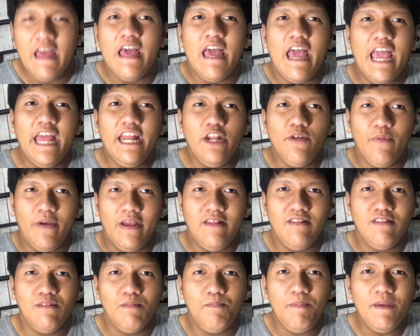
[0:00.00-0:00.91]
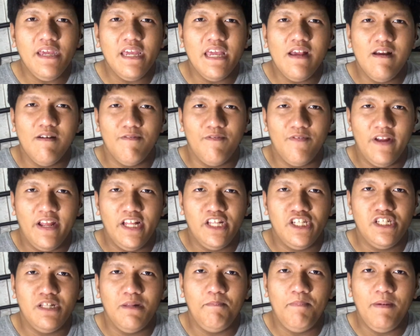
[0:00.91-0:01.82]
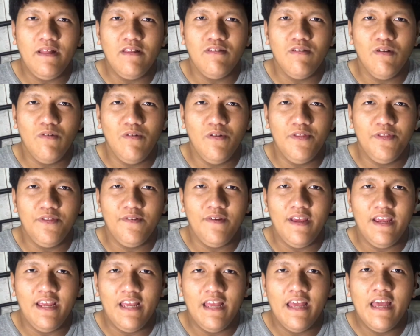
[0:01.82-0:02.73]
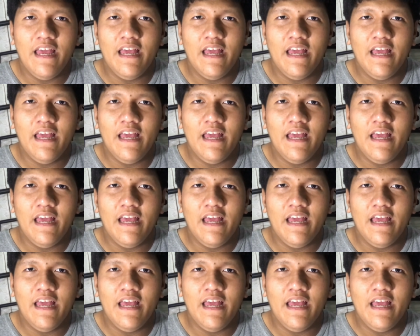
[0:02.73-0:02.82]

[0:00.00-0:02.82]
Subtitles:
Anyway, speaking of range, the Beats Solo 3